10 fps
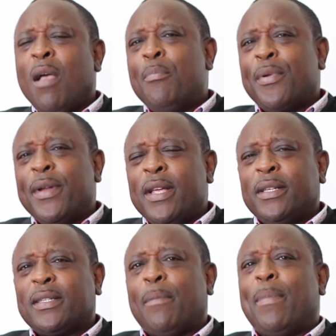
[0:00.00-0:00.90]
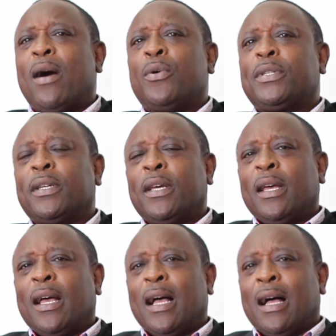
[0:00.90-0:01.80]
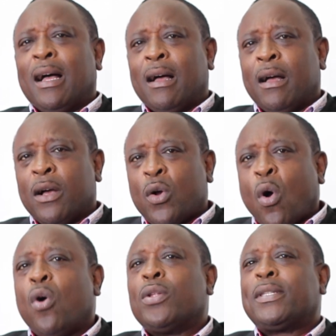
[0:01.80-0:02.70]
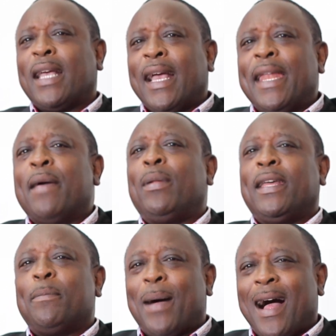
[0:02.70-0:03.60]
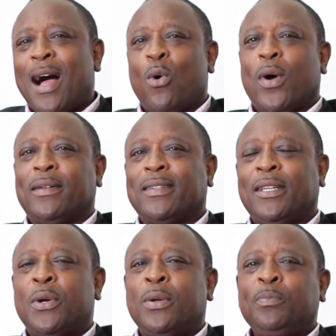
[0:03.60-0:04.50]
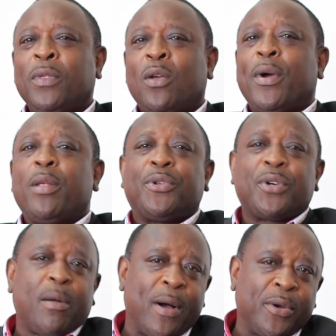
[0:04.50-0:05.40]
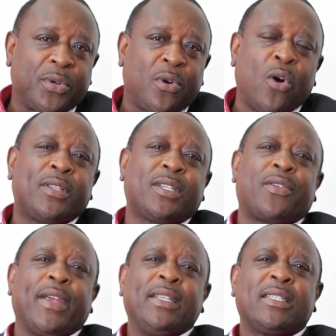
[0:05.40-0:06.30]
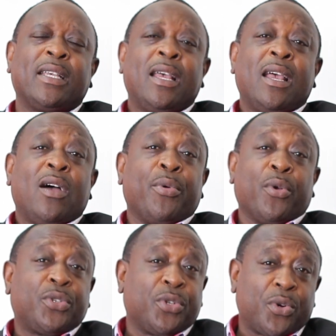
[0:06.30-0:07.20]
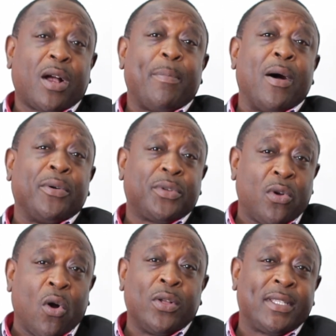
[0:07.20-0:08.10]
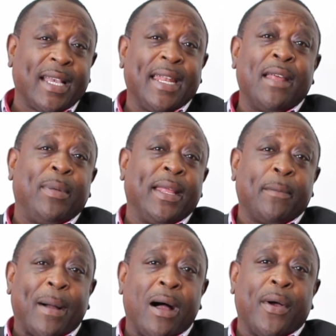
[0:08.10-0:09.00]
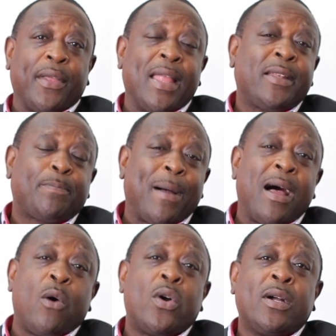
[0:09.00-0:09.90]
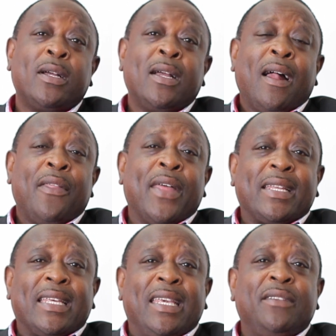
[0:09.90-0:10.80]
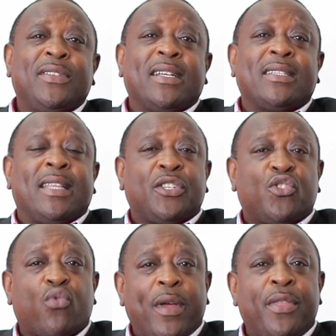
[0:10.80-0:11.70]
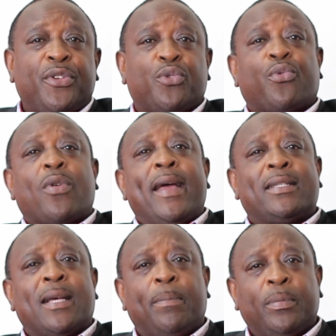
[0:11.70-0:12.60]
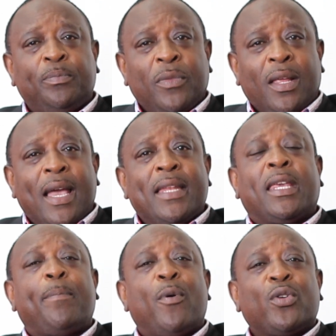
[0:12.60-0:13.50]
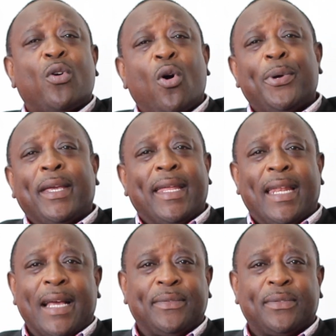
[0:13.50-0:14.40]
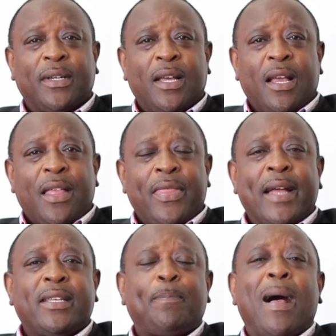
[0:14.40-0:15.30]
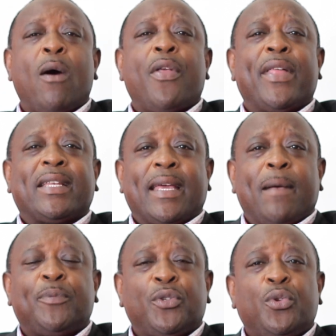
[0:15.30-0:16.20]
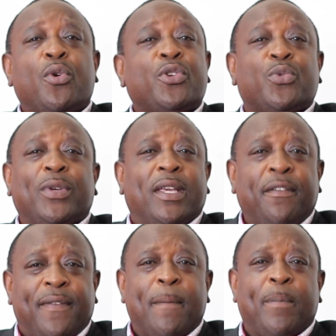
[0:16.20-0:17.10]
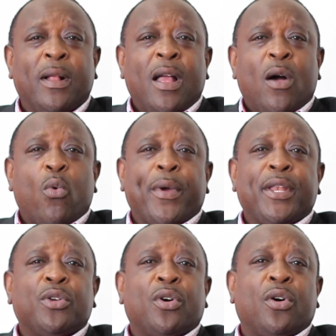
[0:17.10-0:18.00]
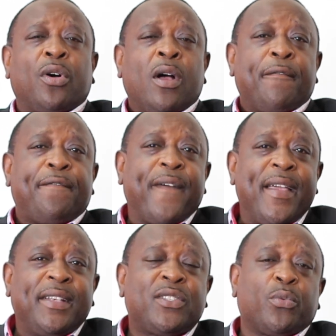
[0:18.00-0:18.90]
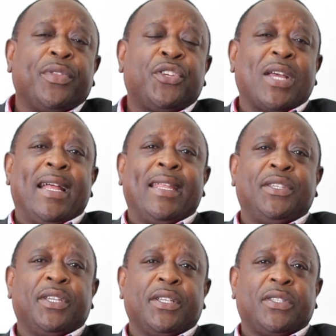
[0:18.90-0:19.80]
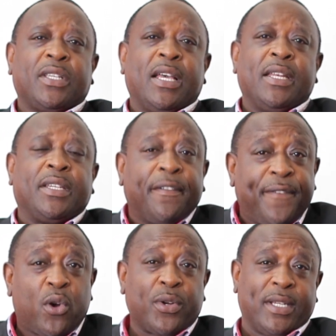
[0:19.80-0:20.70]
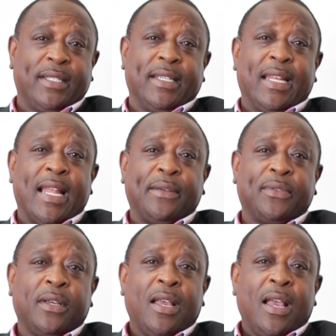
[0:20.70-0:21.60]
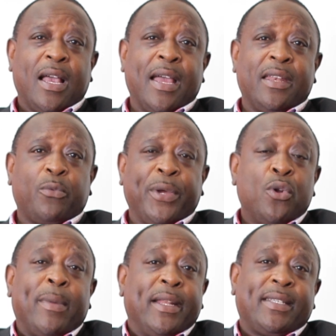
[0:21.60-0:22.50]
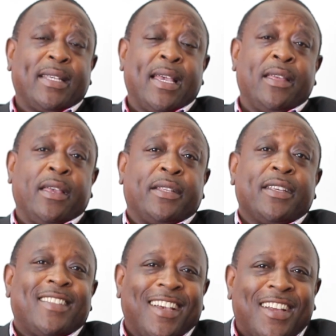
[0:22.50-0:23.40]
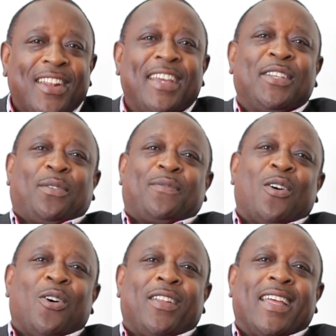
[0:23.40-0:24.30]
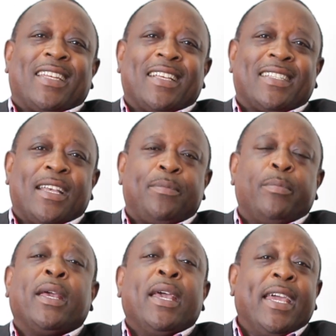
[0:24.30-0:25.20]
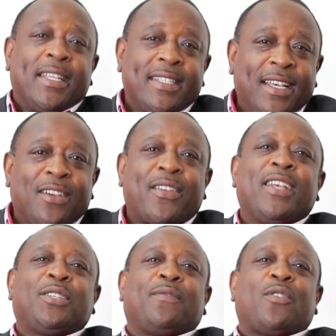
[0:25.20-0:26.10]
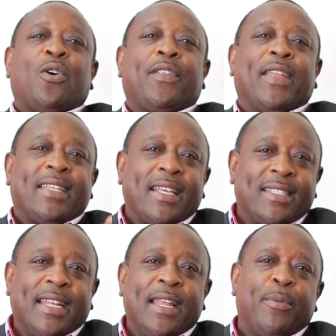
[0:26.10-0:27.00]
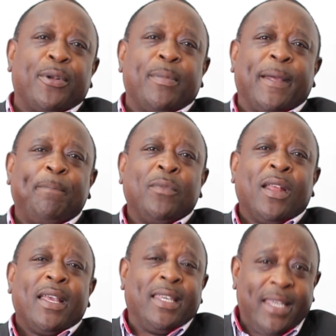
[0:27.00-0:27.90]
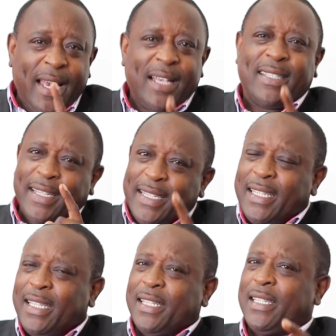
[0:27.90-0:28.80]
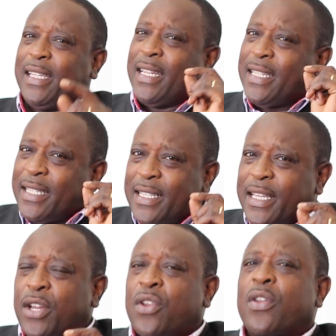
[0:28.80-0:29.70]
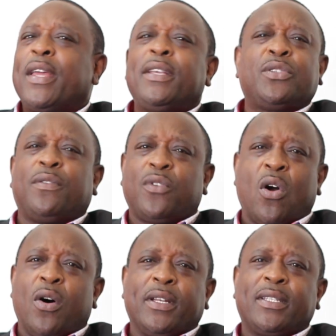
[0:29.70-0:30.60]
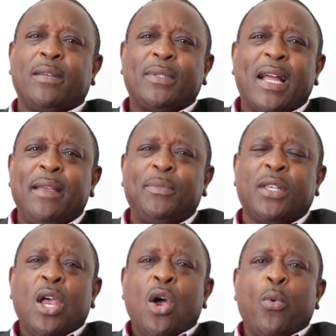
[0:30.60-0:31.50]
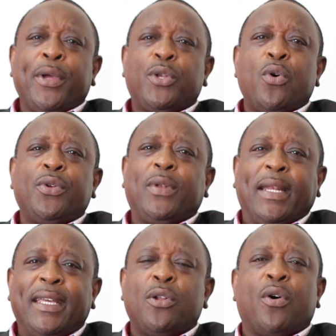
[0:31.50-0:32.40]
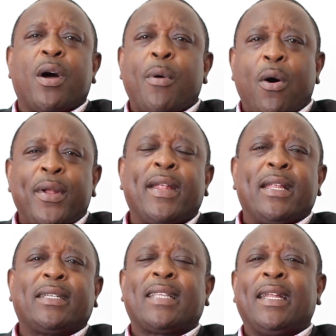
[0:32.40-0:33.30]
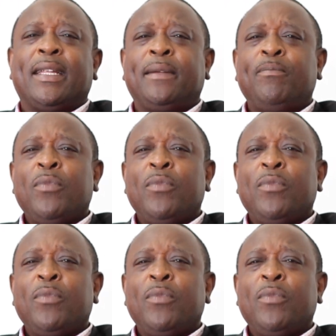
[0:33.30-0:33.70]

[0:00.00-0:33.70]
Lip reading: brings about God's enabling power. You know, when we talk about God's grace, we also talk about God's enabling power. That power that gives us the strength to rise up and keep on going in life. That power that helps you not to give up when you're faced with challenges and difficulties in life. And we normally say it is the grace of God that has helped me. It is the grace of God that has enabled me. Yes, indeed, it is the grace of God. Sometimes we don't lean on our own understanding.